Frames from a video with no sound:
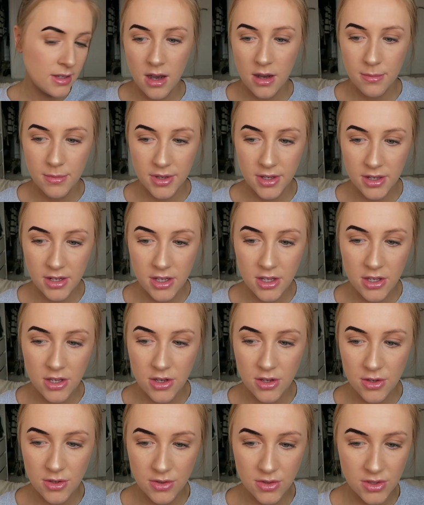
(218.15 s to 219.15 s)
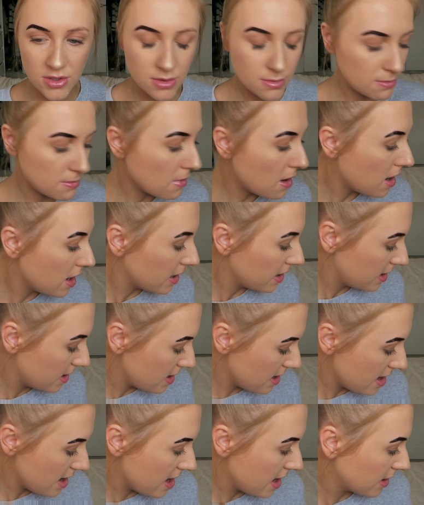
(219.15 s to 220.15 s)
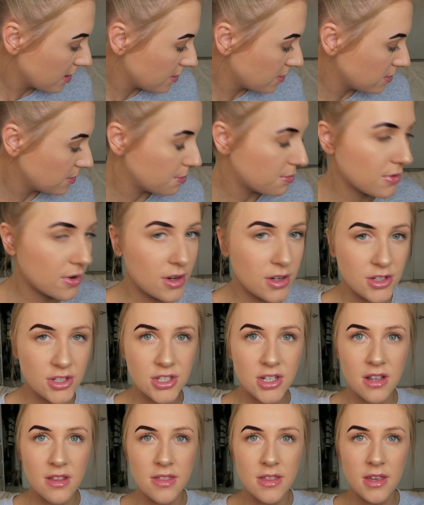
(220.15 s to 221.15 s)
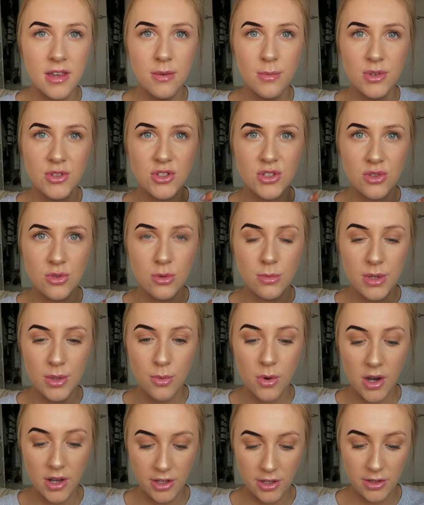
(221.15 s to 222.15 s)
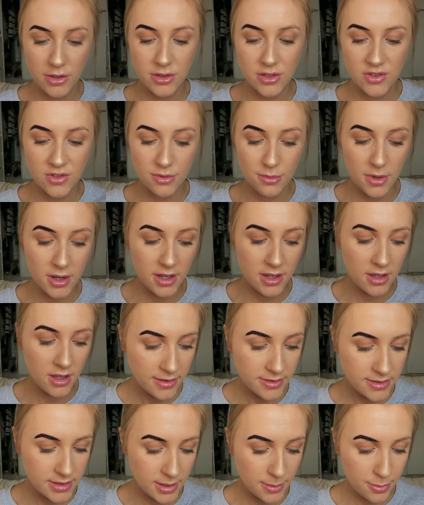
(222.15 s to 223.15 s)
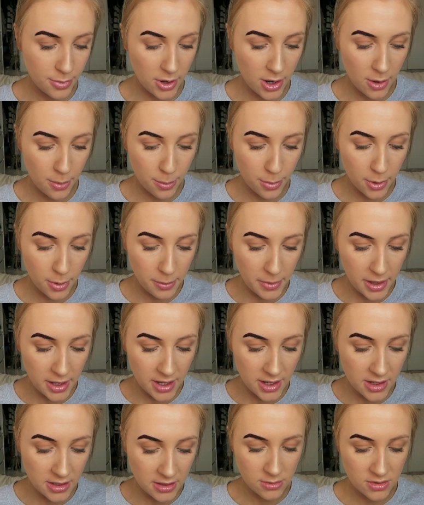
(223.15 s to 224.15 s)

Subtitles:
I'm going to use my angled brush, I think, which is normally what I use for my dip brow pomade.